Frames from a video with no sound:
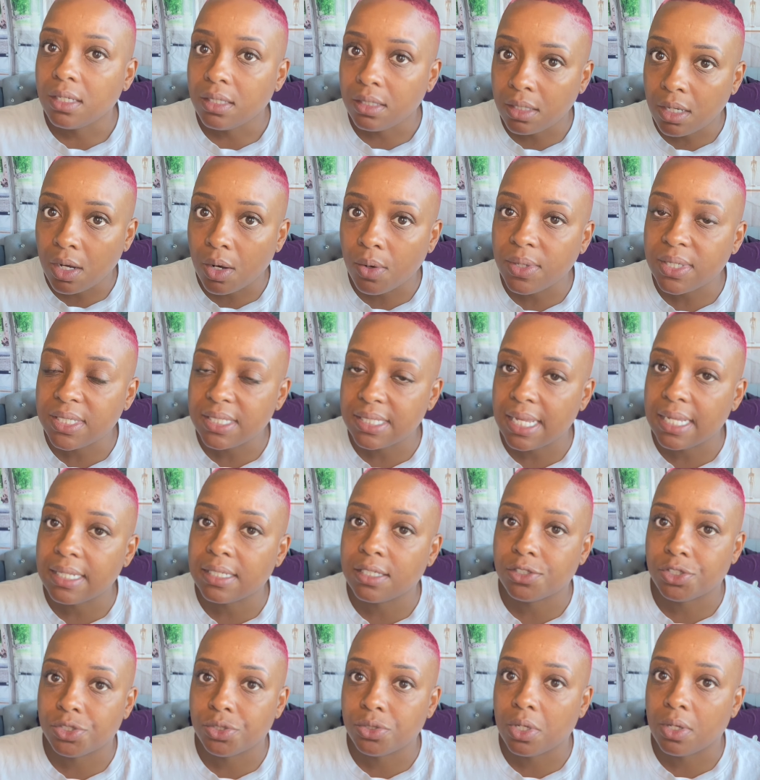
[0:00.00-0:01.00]
No, it's not
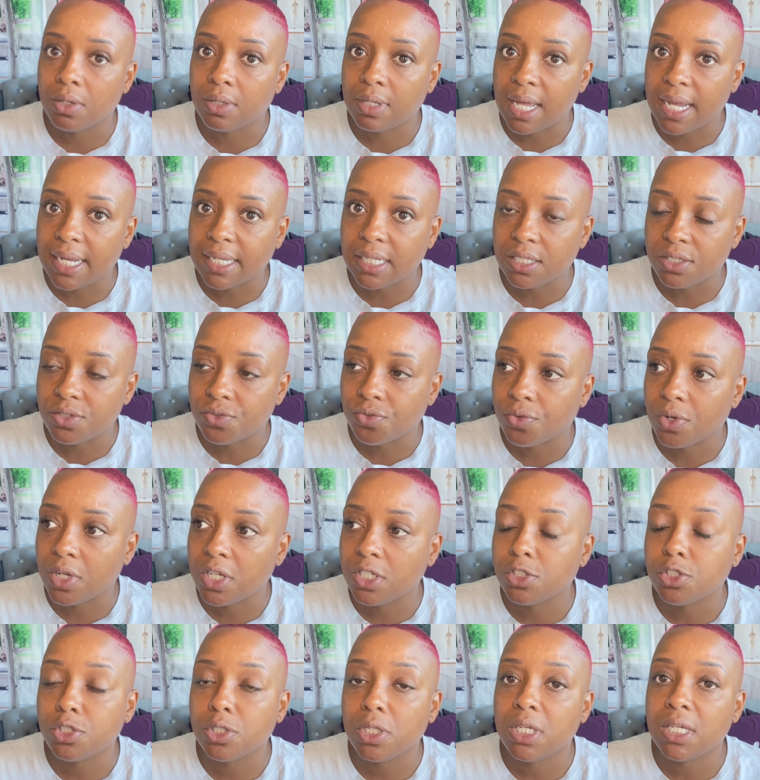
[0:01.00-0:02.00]
that you don't like his
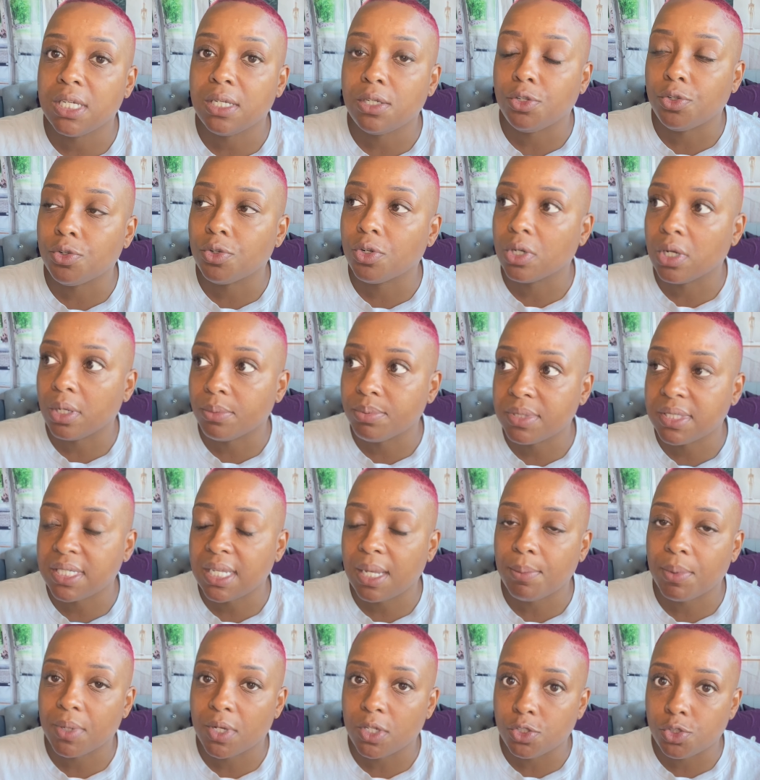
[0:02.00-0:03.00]
friends. You're
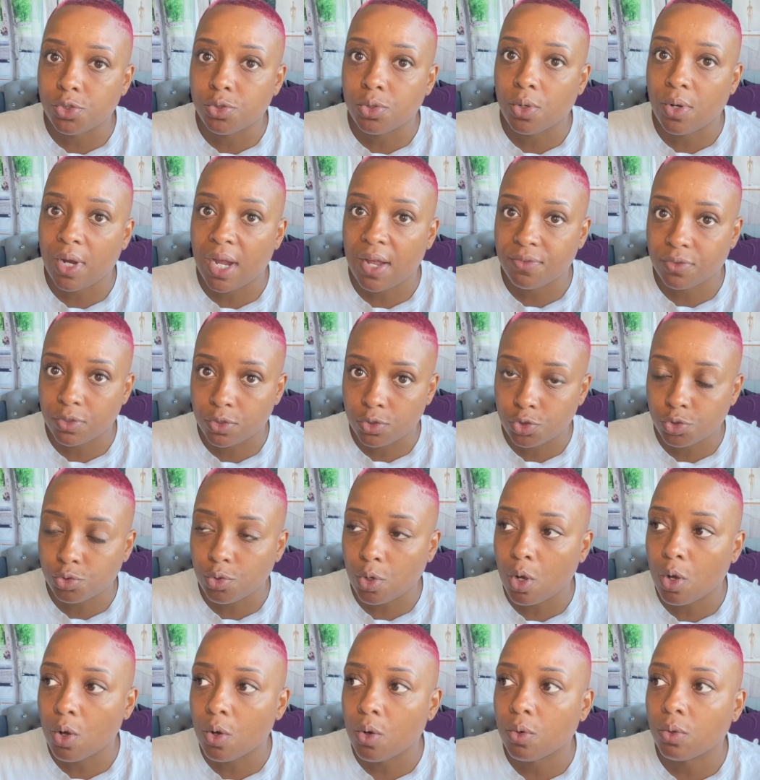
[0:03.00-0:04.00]
upset because you don't have
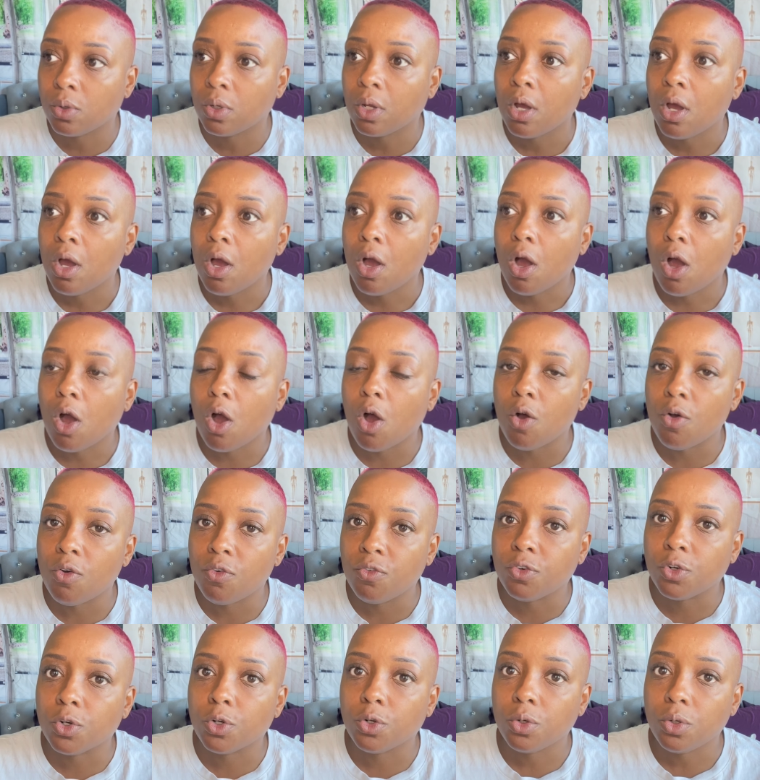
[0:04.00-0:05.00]
control
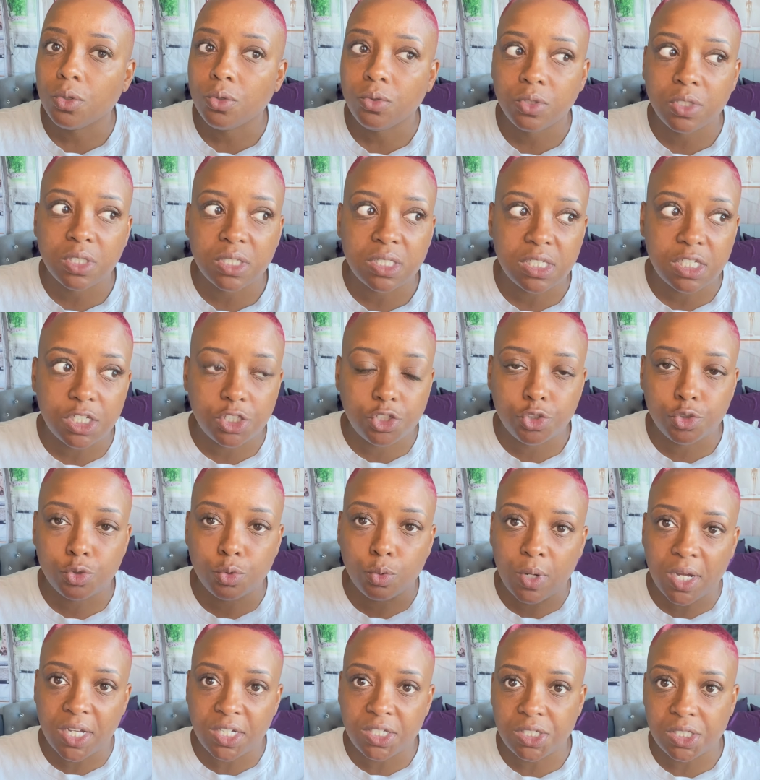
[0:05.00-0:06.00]
over the
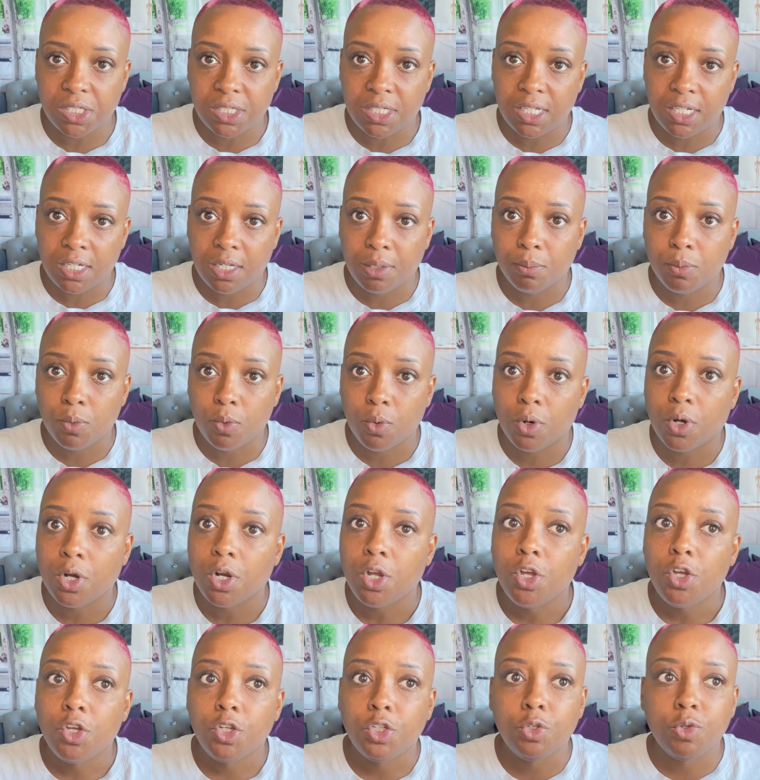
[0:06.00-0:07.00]
situation anymore.
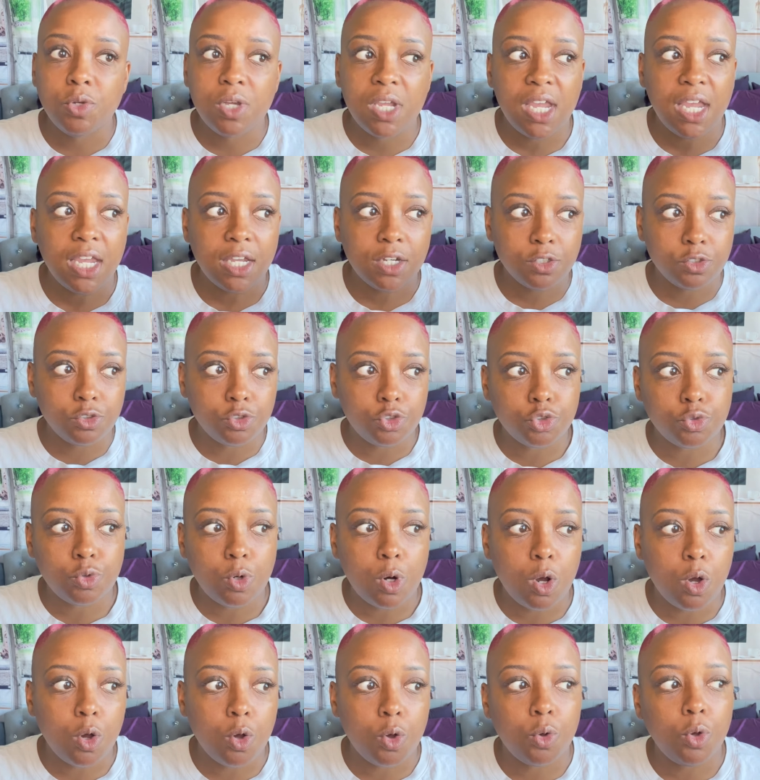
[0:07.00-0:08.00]
You can't
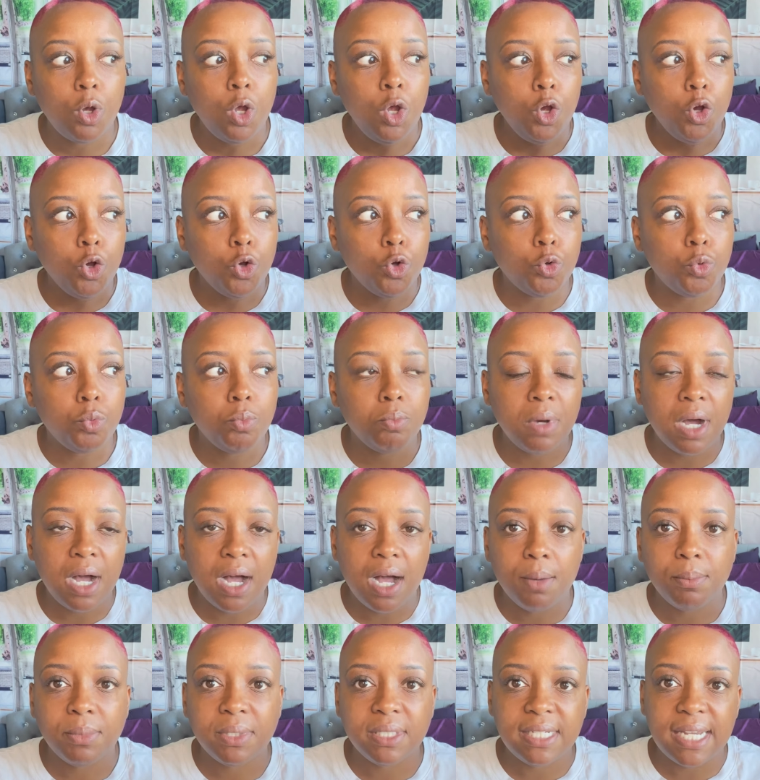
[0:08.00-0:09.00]
control who
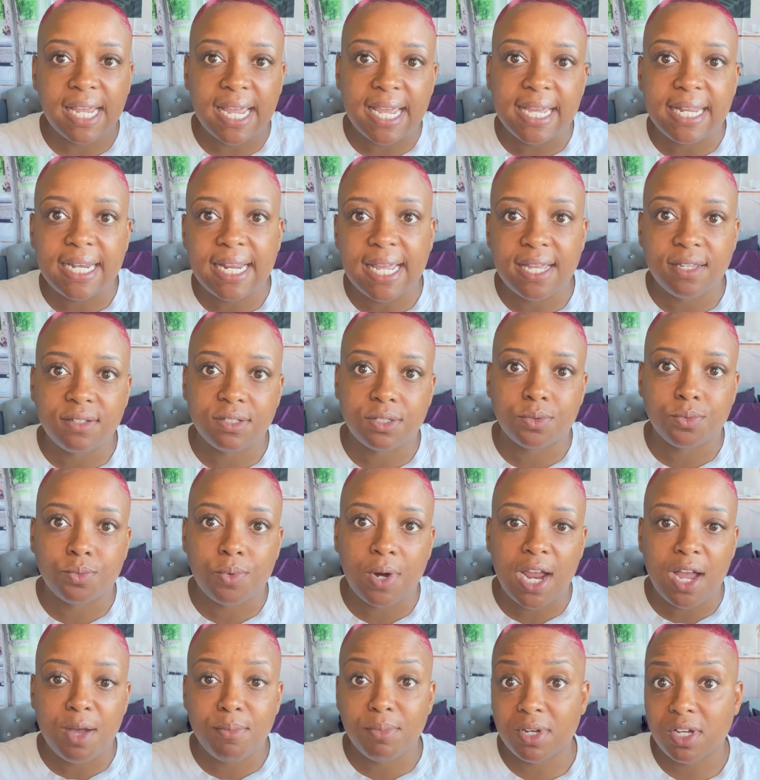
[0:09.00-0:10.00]
mom or dad has
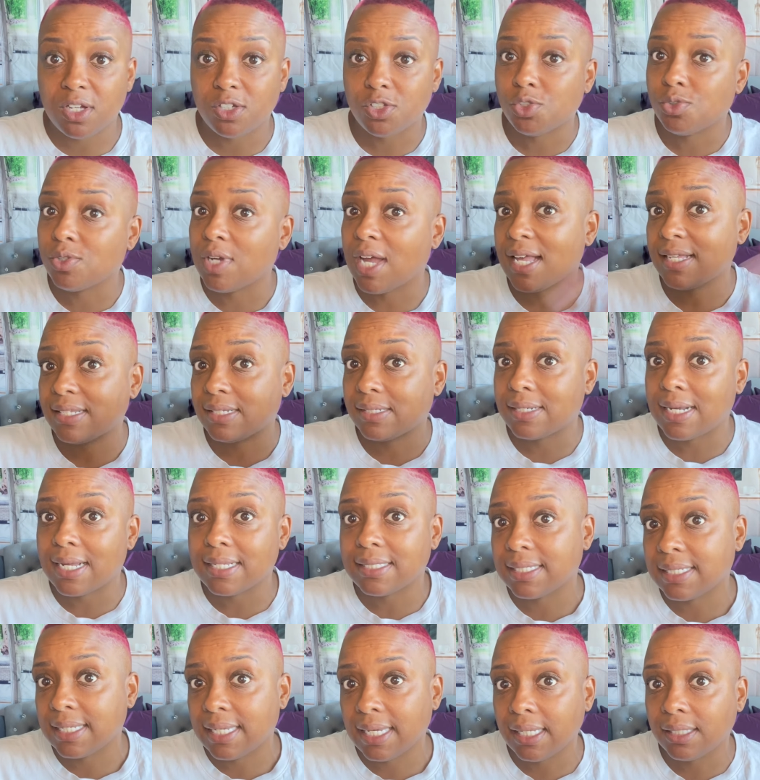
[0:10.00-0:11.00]
around because you guys are
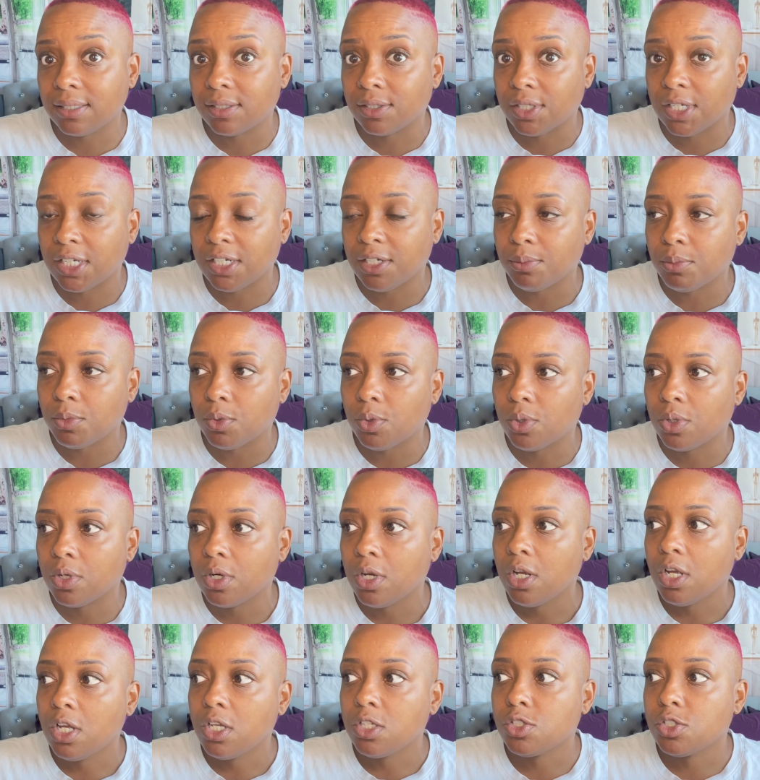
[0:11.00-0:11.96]
not together anymore.